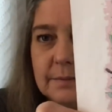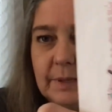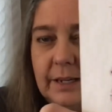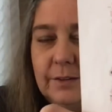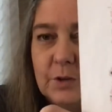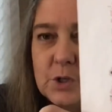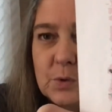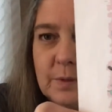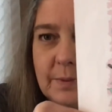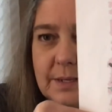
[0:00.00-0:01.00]
my
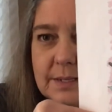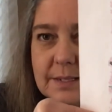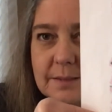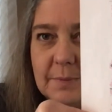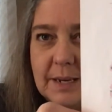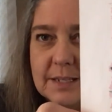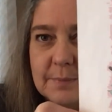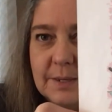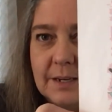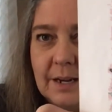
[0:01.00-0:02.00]
anniversary piece. My
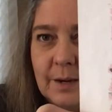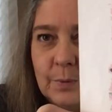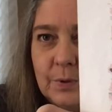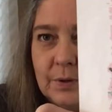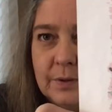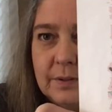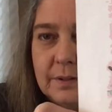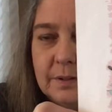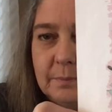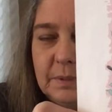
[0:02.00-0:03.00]
husband and I will
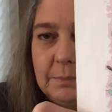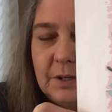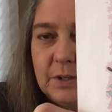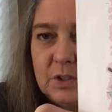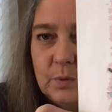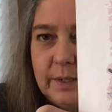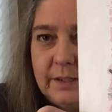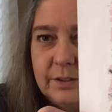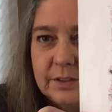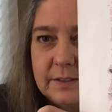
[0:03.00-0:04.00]
be married 20
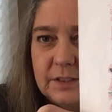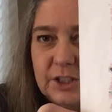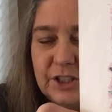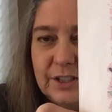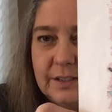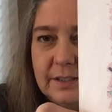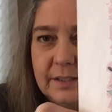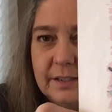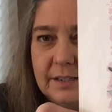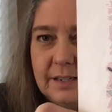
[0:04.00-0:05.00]
years this year.
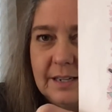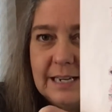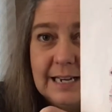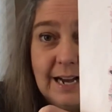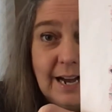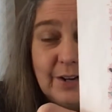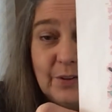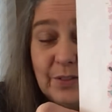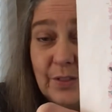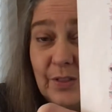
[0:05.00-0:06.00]
I
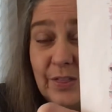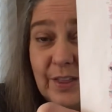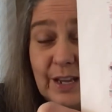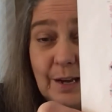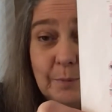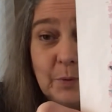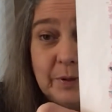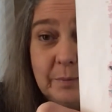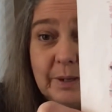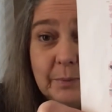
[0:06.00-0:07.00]
don't think I'm going
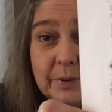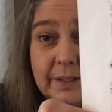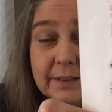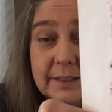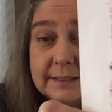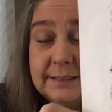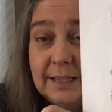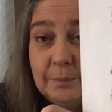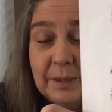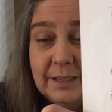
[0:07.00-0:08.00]
to be able to get this
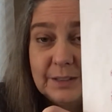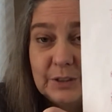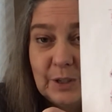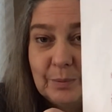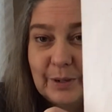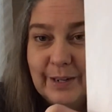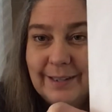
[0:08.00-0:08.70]
done by October,